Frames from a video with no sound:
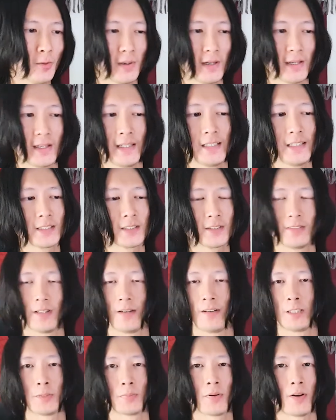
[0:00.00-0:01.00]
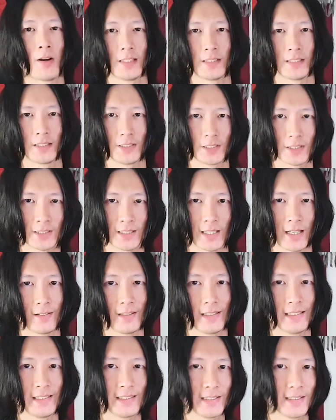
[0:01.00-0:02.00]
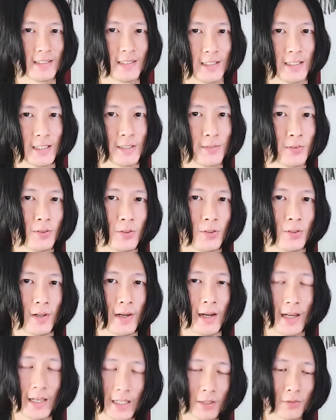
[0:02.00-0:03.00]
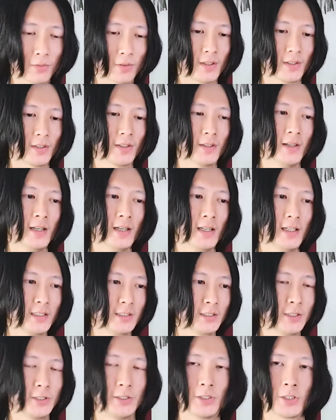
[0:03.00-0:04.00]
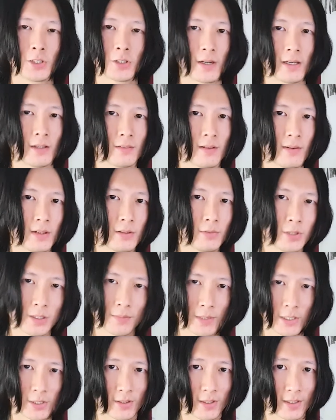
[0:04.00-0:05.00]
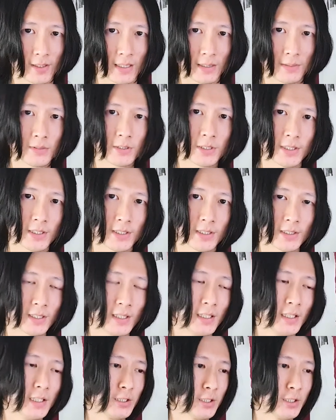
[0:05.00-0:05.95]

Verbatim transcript: but it is very surprising just how easy it is for anyone to create very rudimentary looking images,